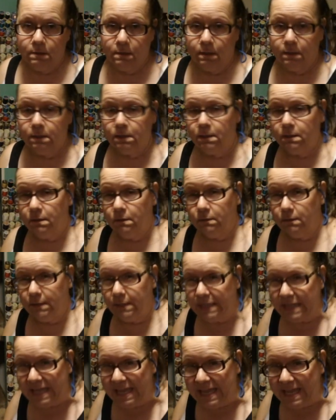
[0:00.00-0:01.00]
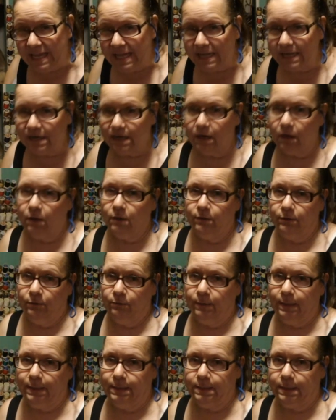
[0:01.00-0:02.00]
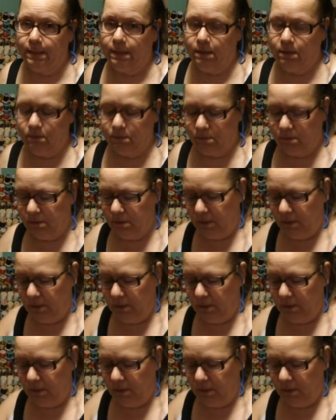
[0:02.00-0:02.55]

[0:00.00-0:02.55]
Because I don't need it all the way down.